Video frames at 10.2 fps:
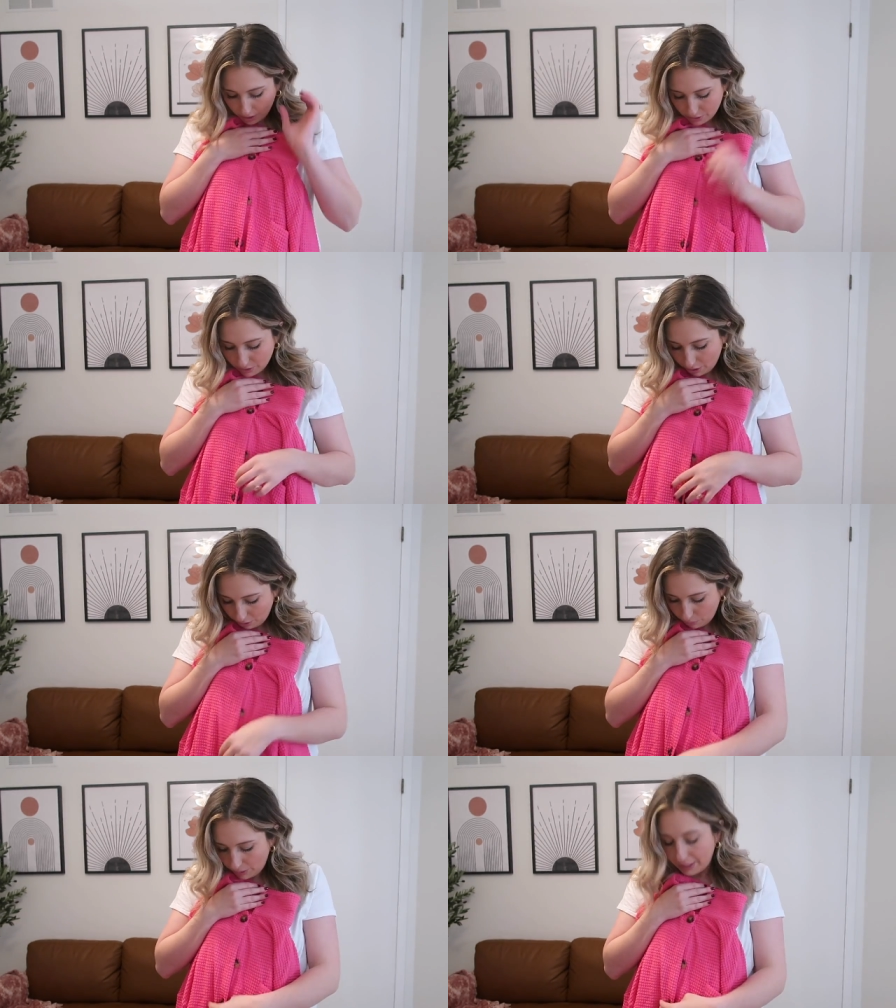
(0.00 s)

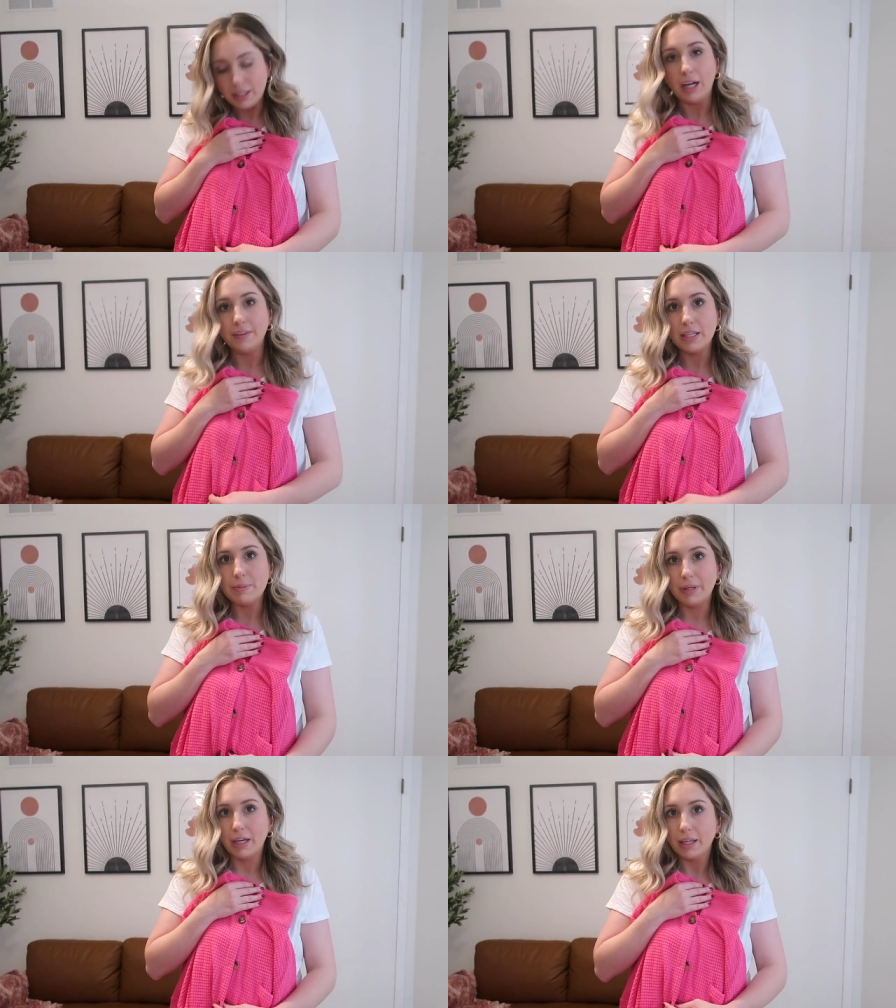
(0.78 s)
So I got this
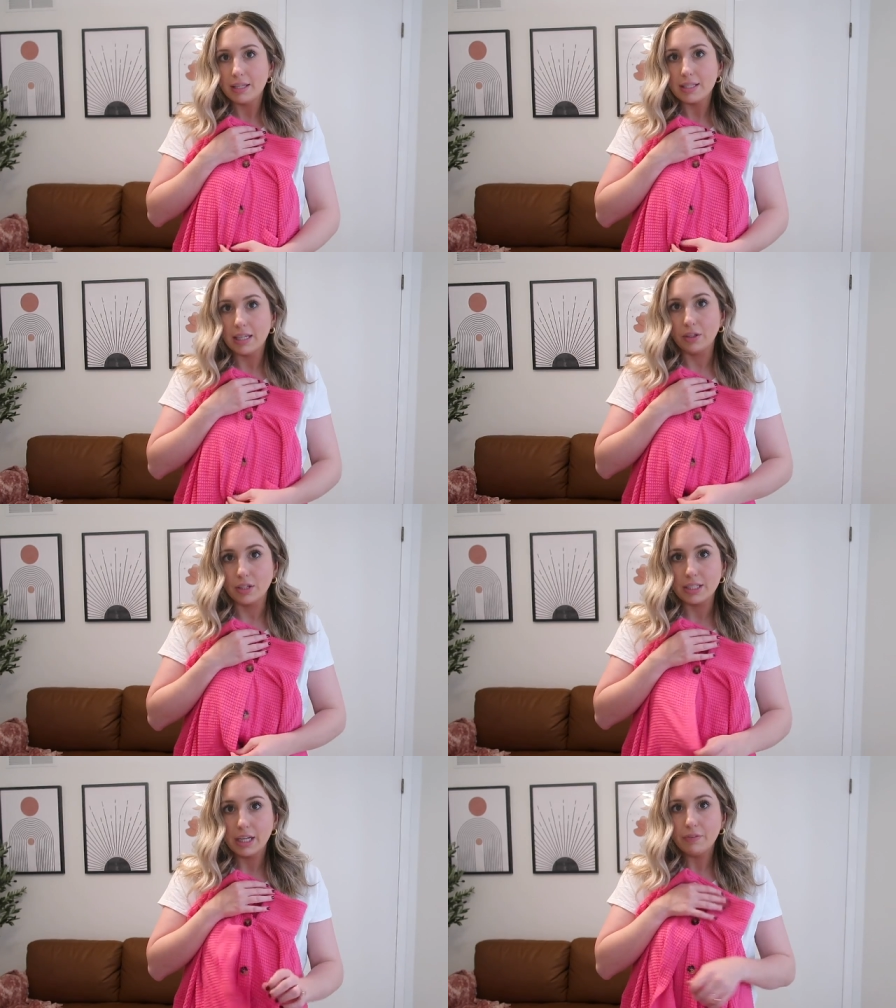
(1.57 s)
because it
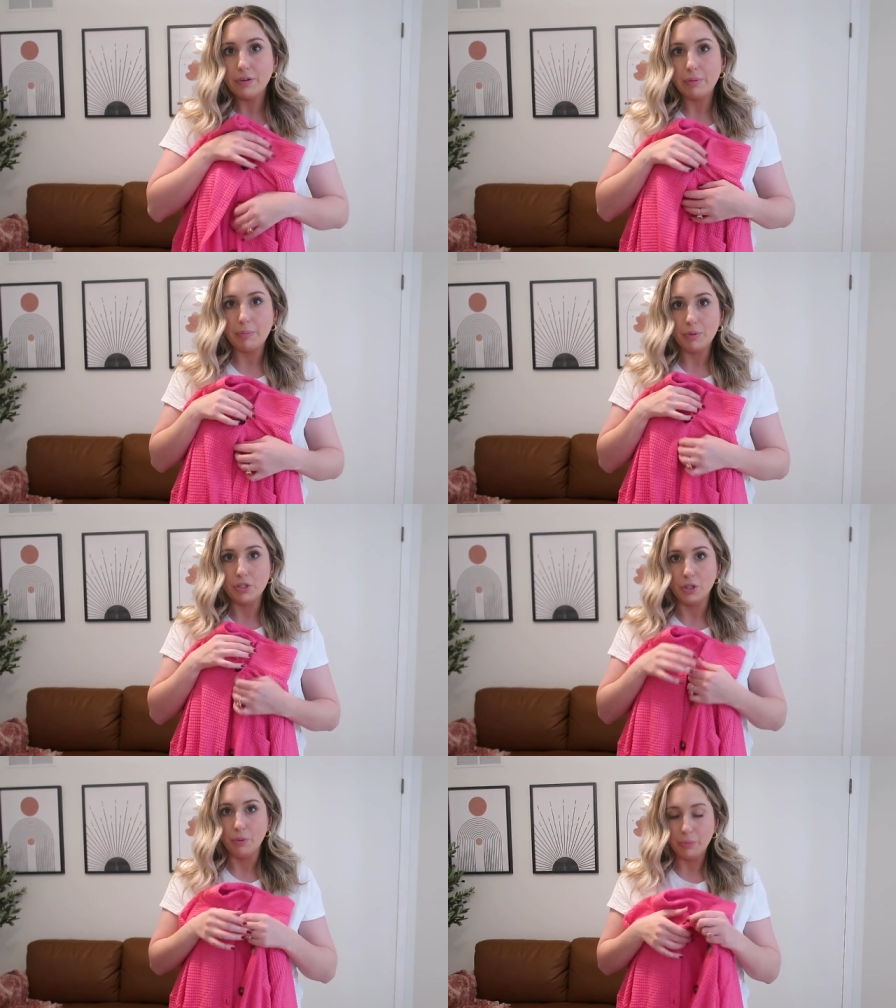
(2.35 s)
looks like a Free People
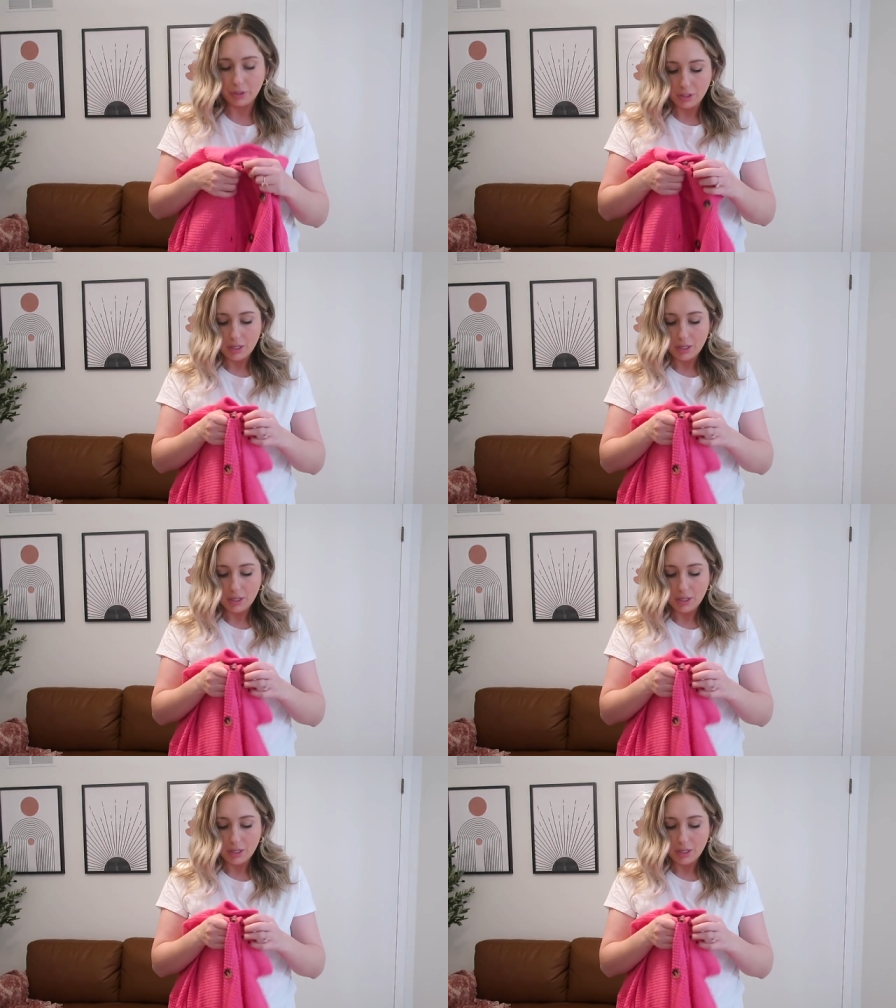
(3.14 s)
dupe.